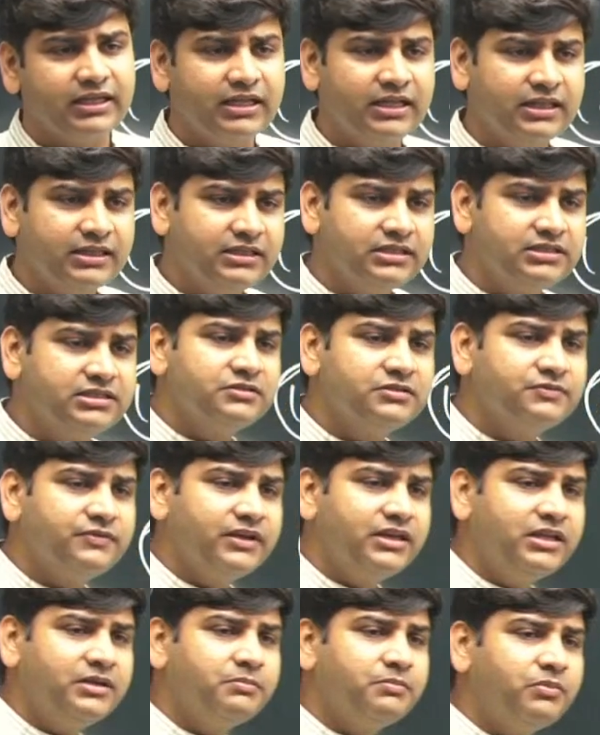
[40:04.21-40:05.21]
This is very
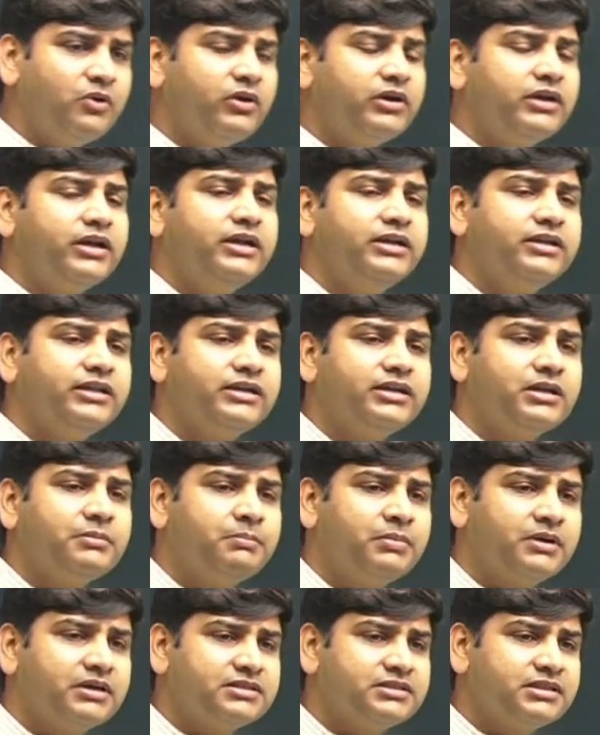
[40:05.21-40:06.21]
important, that a
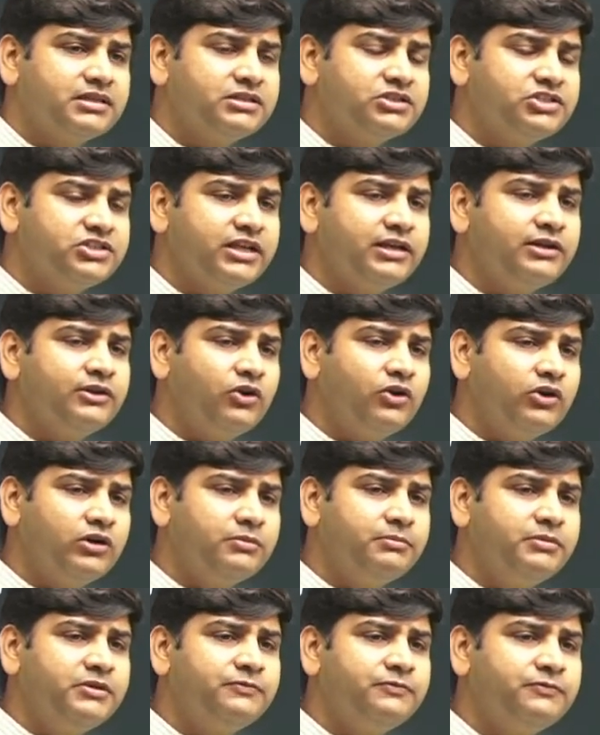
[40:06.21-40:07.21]
person shall not
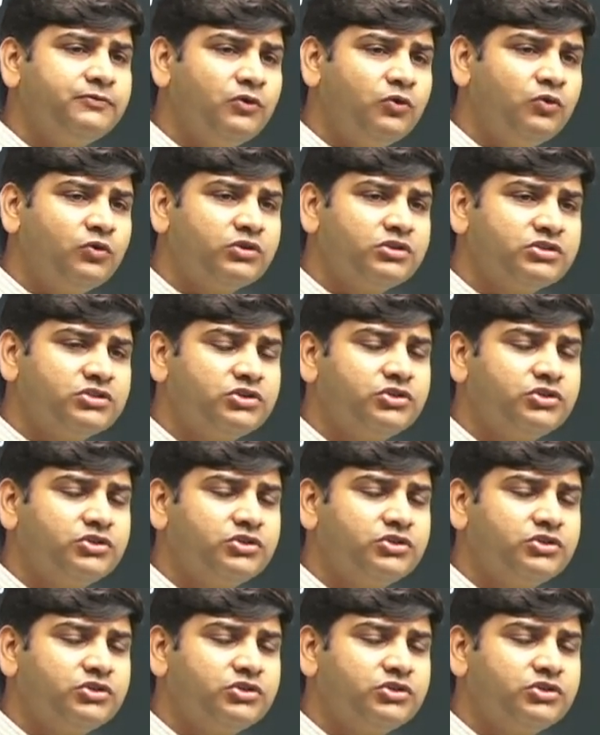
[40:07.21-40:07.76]
be forced